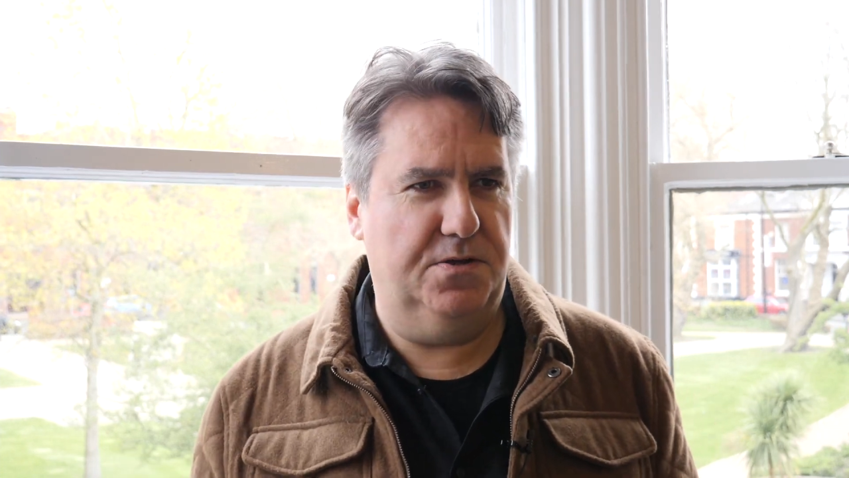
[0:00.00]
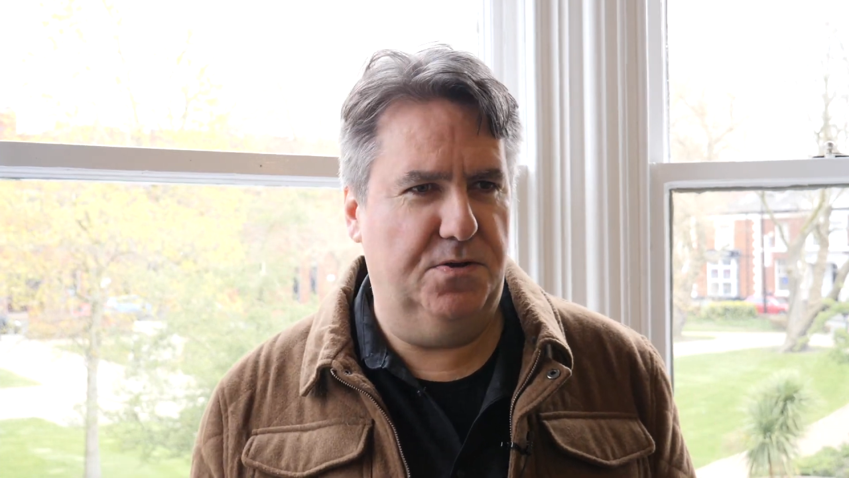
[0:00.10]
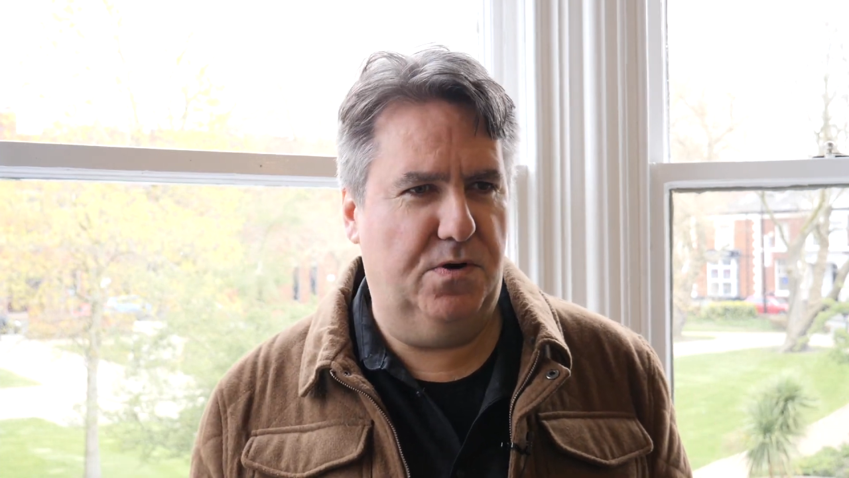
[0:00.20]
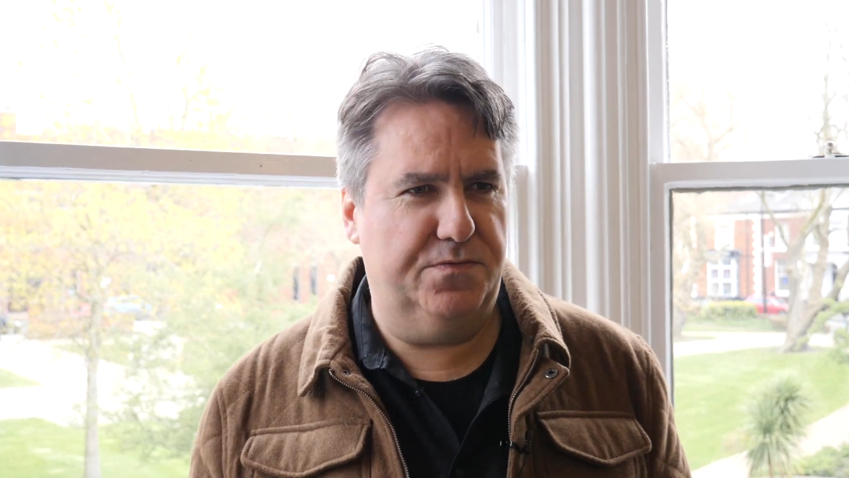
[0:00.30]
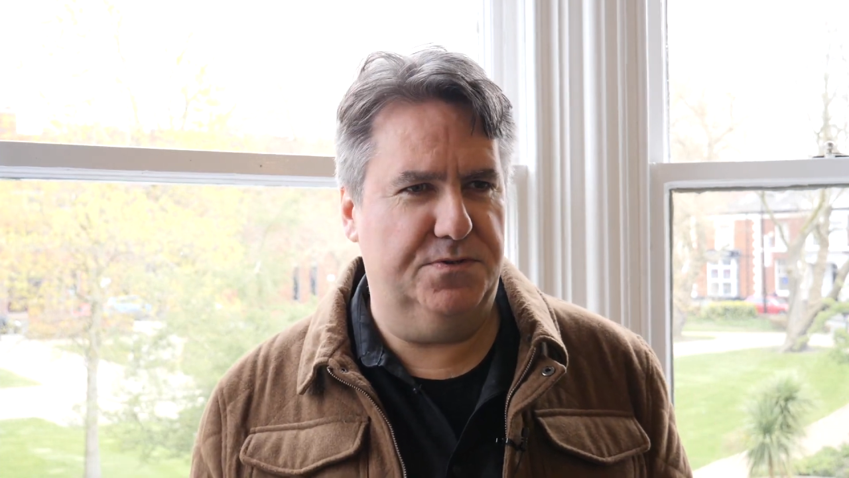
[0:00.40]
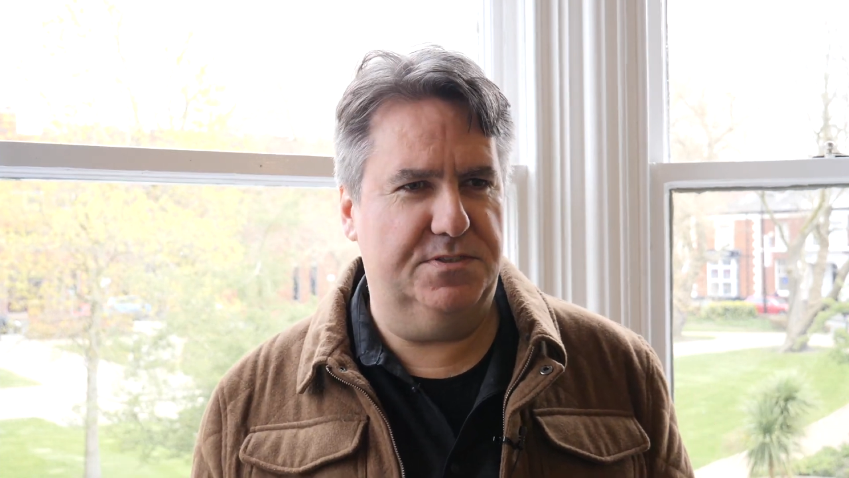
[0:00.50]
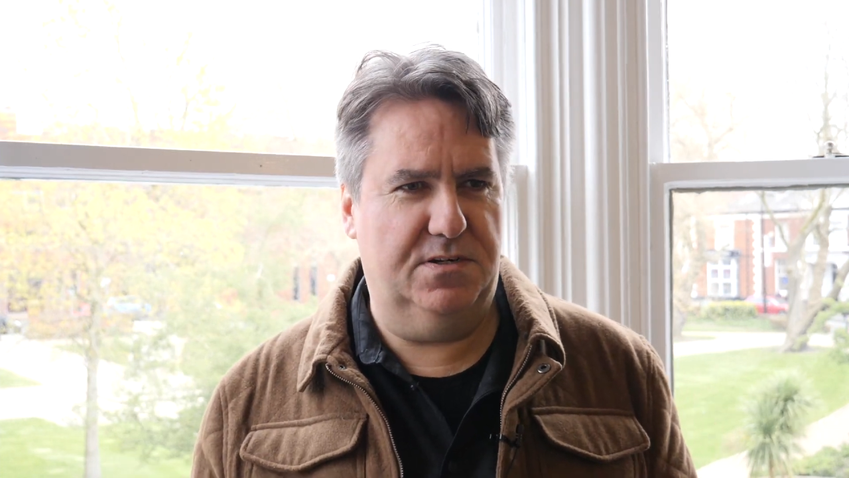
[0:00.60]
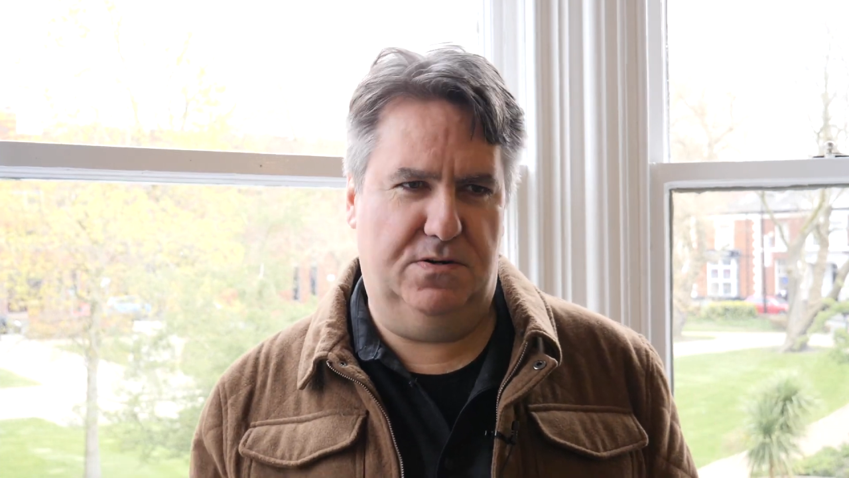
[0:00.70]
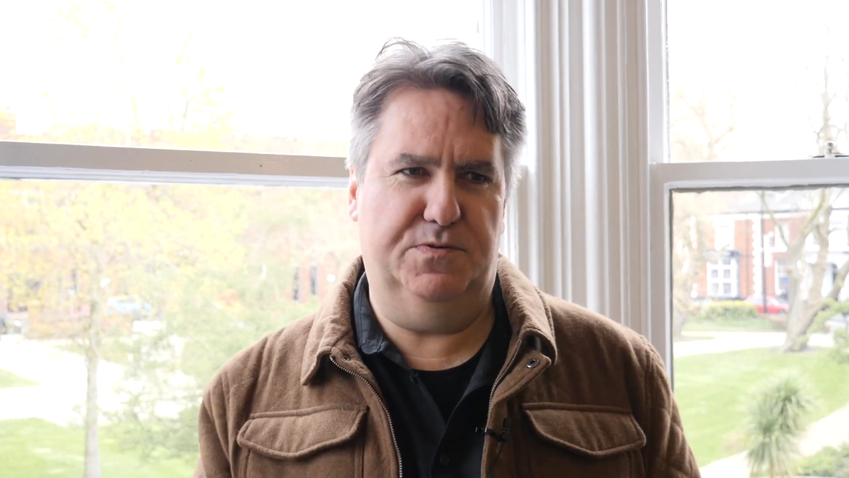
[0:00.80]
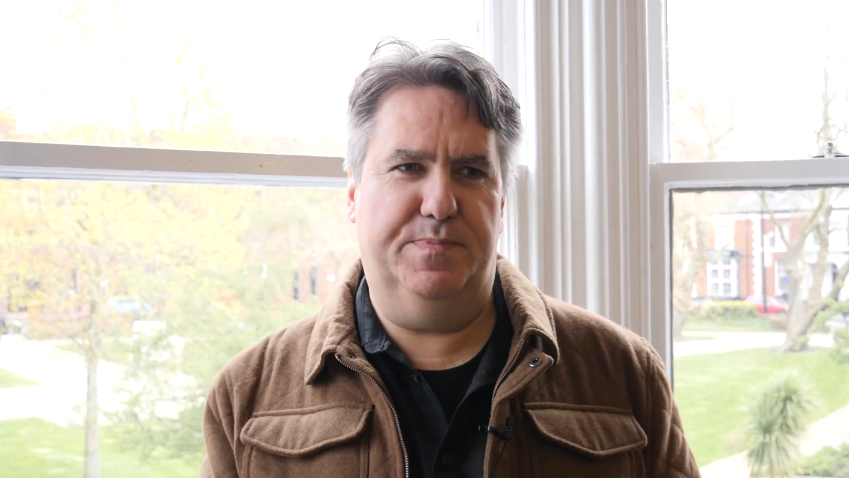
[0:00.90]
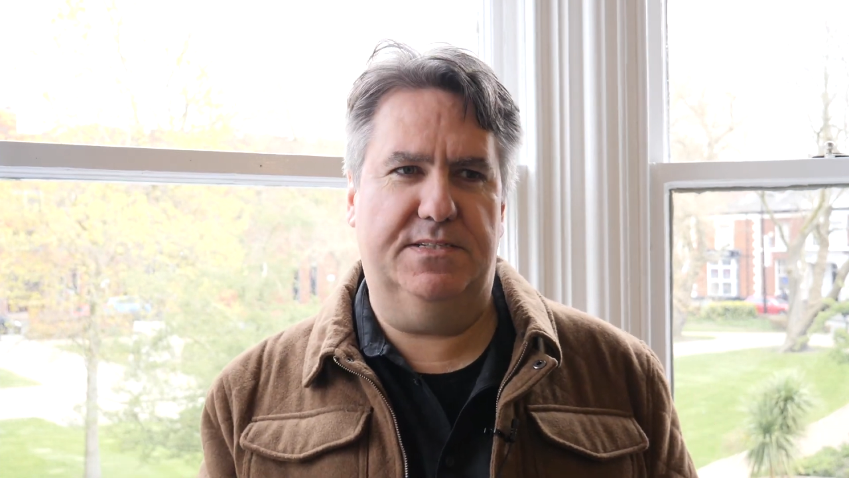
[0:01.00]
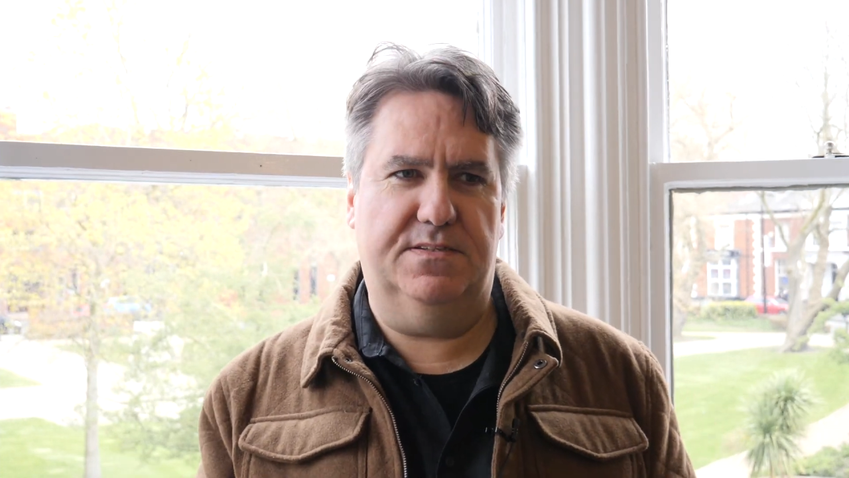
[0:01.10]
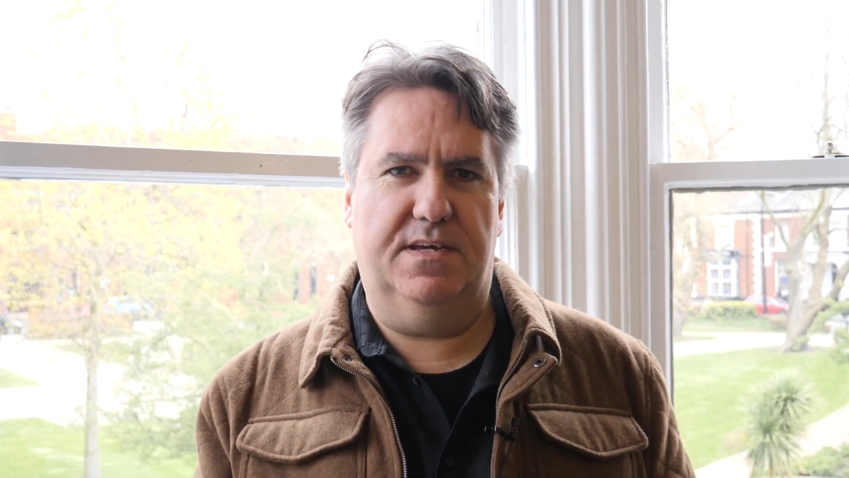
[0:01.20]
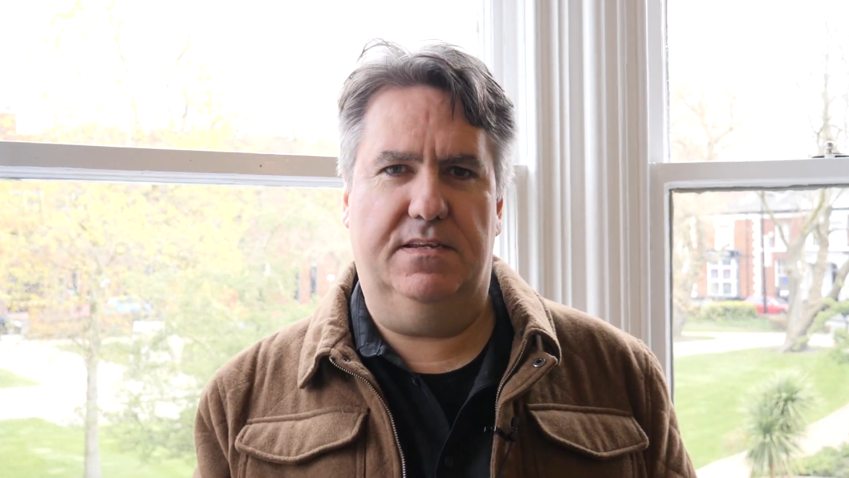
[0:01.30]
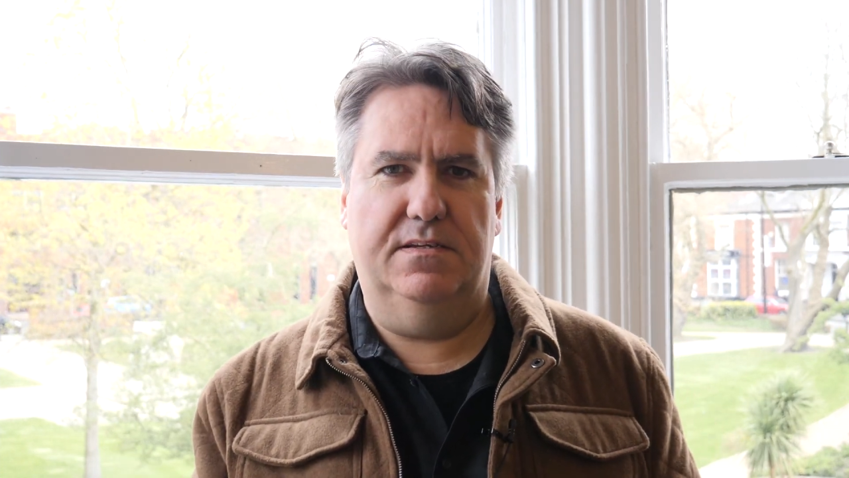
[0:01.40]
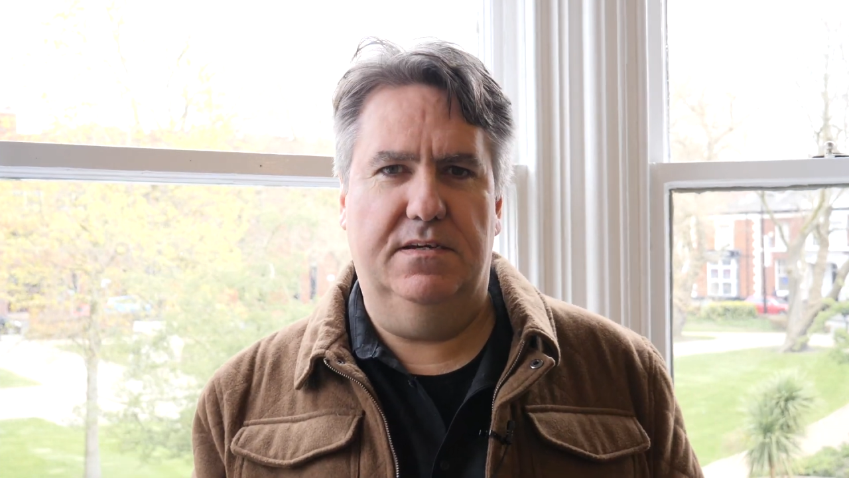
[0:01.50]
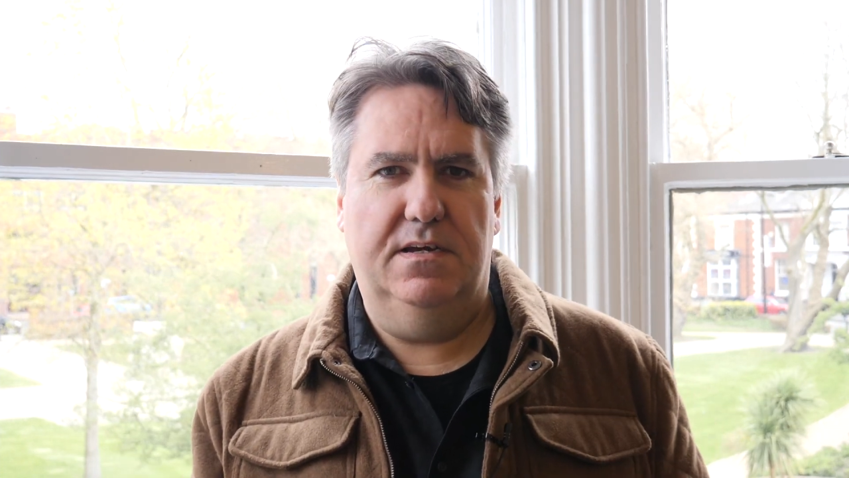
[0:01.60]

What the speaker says: you do often say, oh, it was better then.